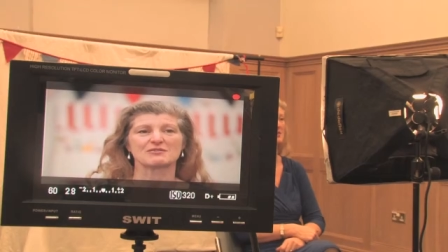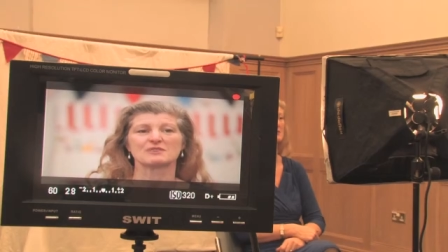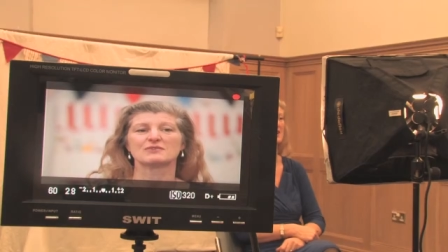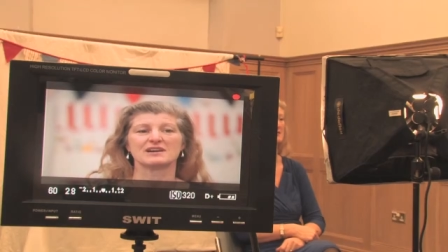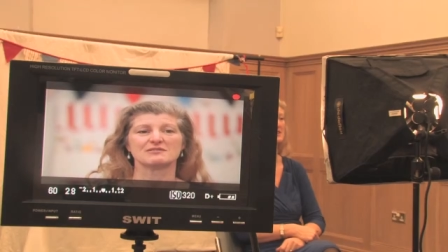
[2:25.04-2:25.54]
for the
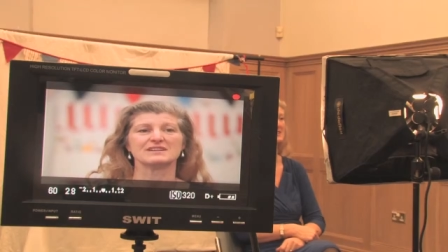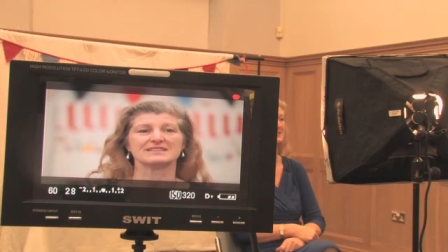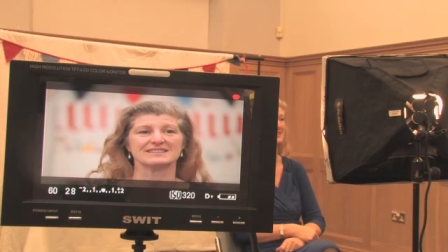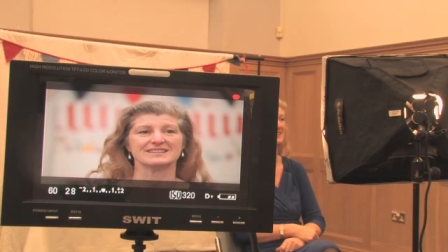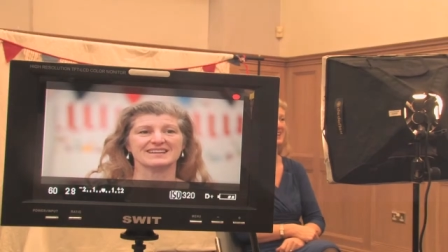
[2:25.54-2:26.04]
right
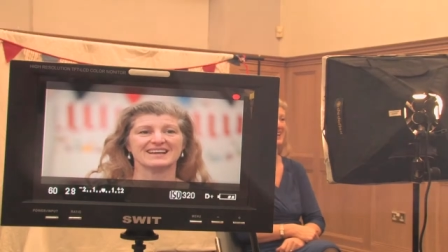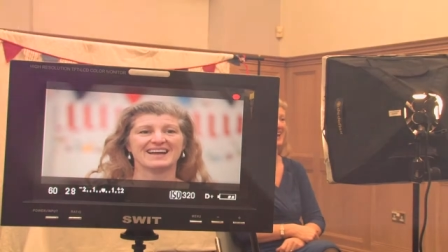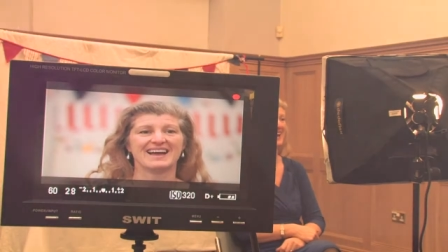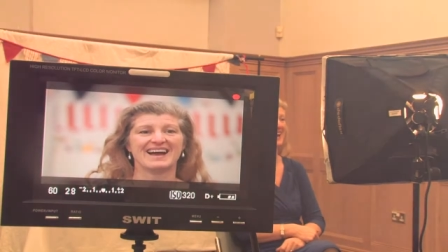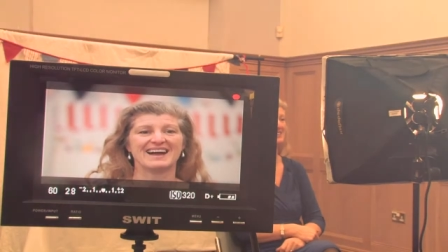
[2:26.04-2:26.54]
reason.
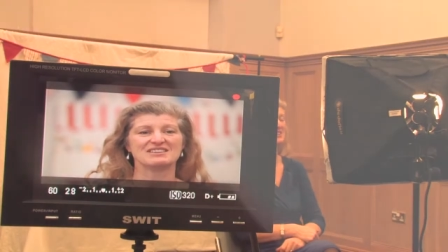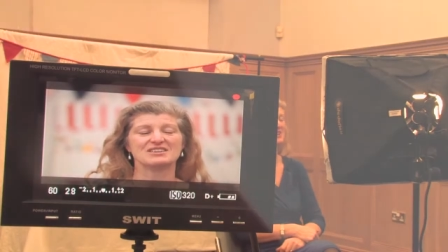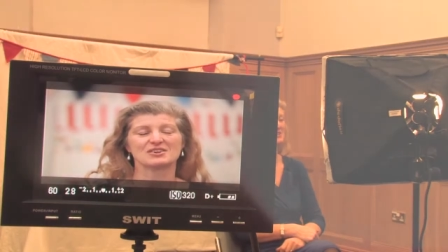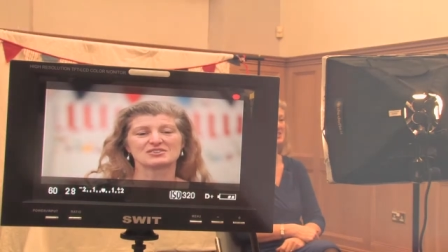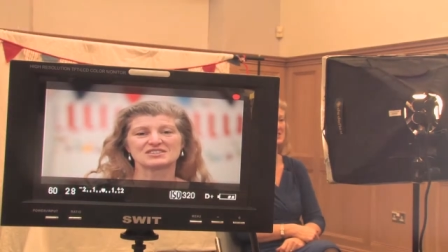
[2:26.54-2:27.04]
And you're
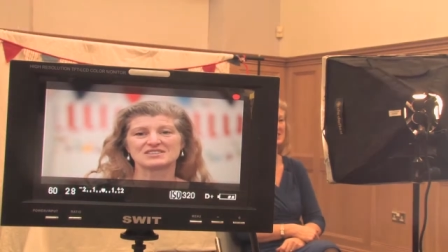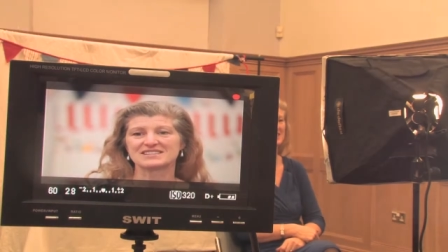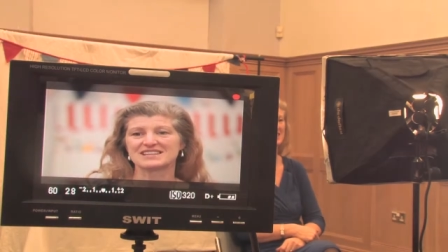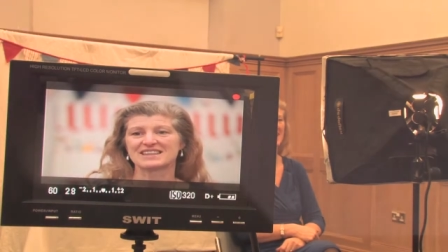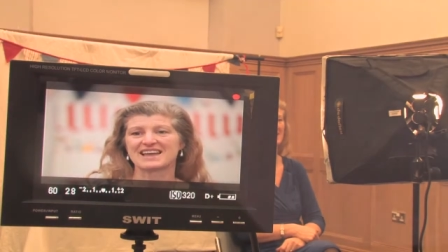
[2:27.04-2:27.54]
not just
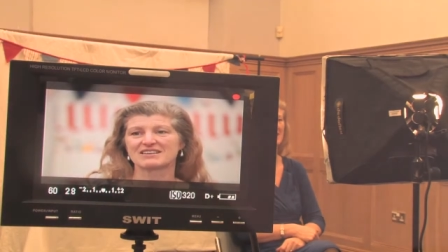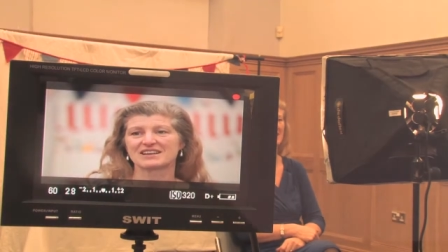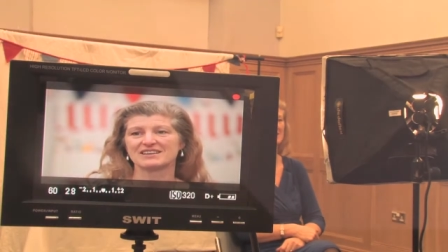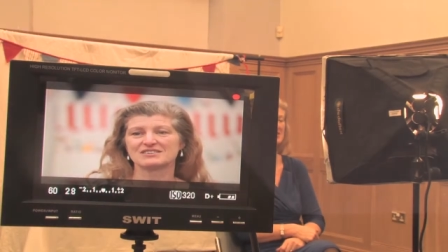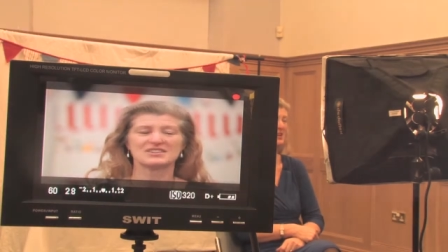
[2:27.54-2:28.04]
sitting there and
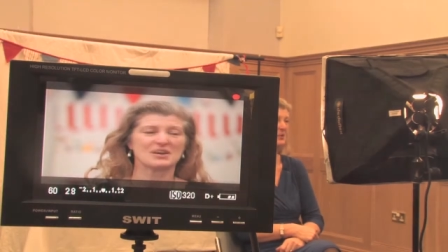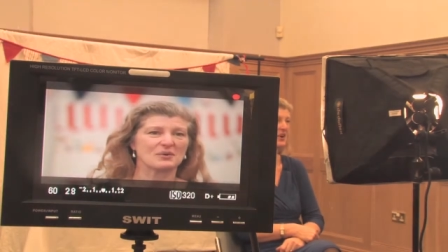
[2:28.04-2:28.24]
going, do you know